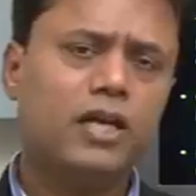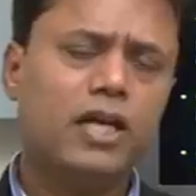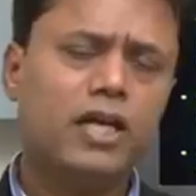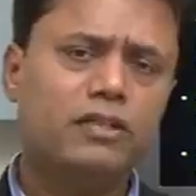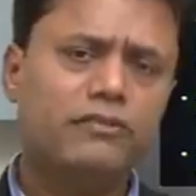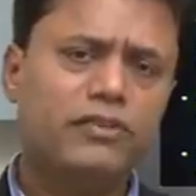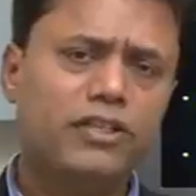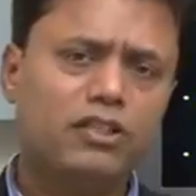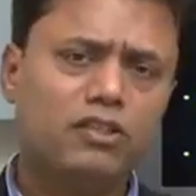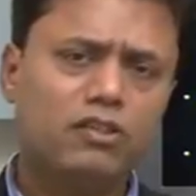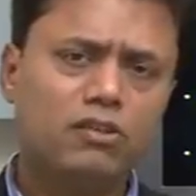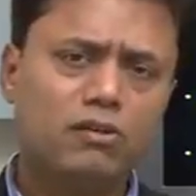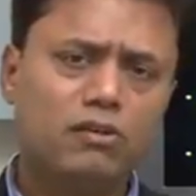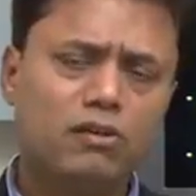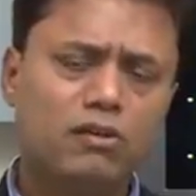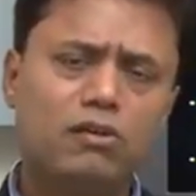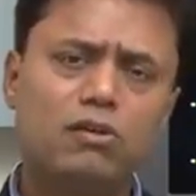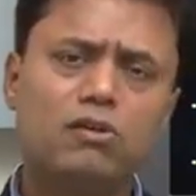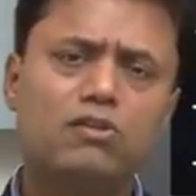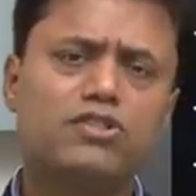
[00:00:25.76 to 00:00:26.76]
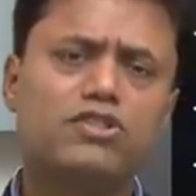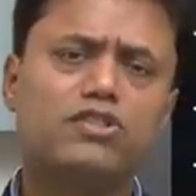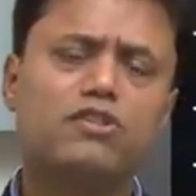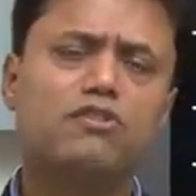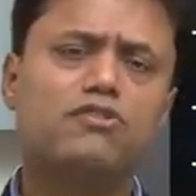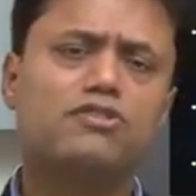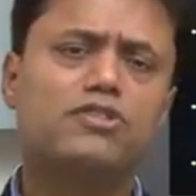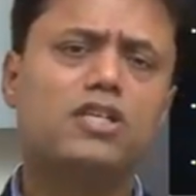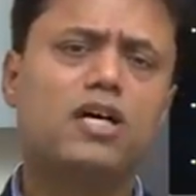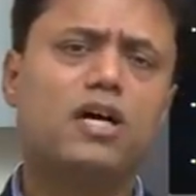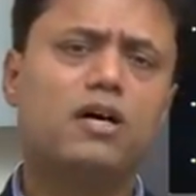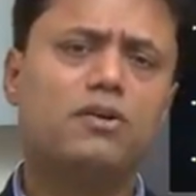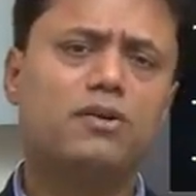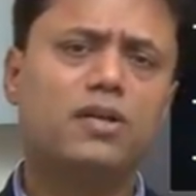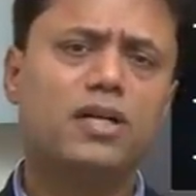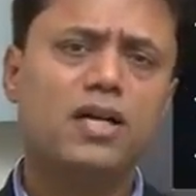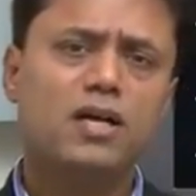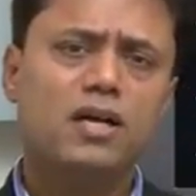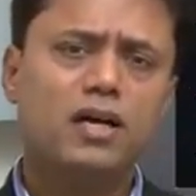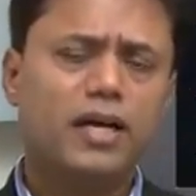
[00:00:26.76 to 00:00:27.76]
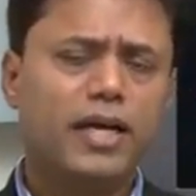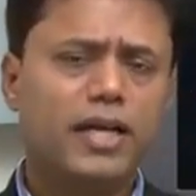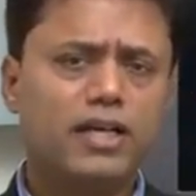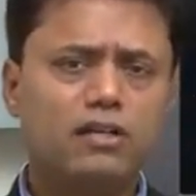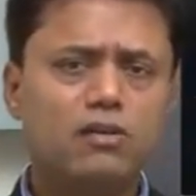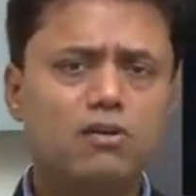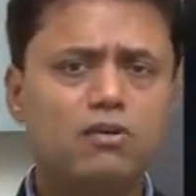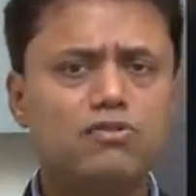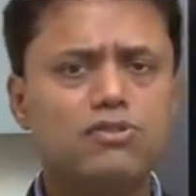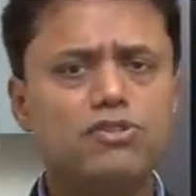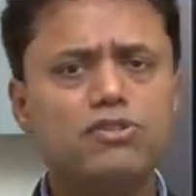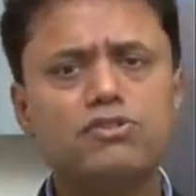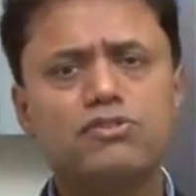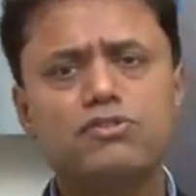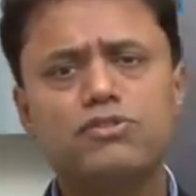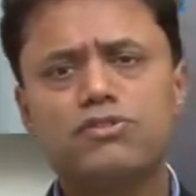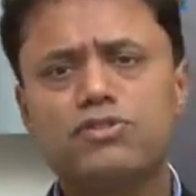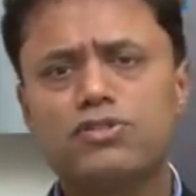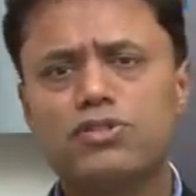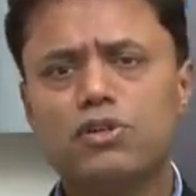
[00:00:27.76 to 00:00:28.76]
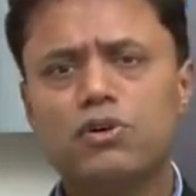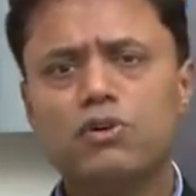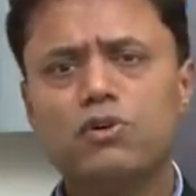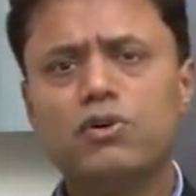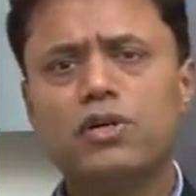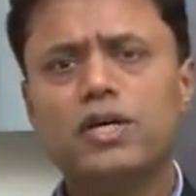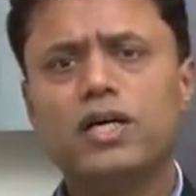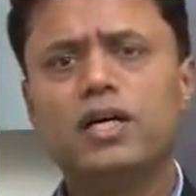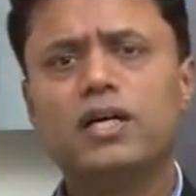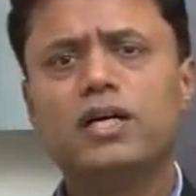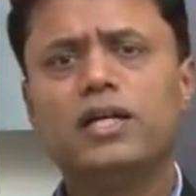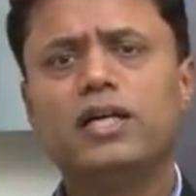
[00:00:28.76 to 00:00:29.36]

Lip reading: And when the growth slows down, it goes into a slow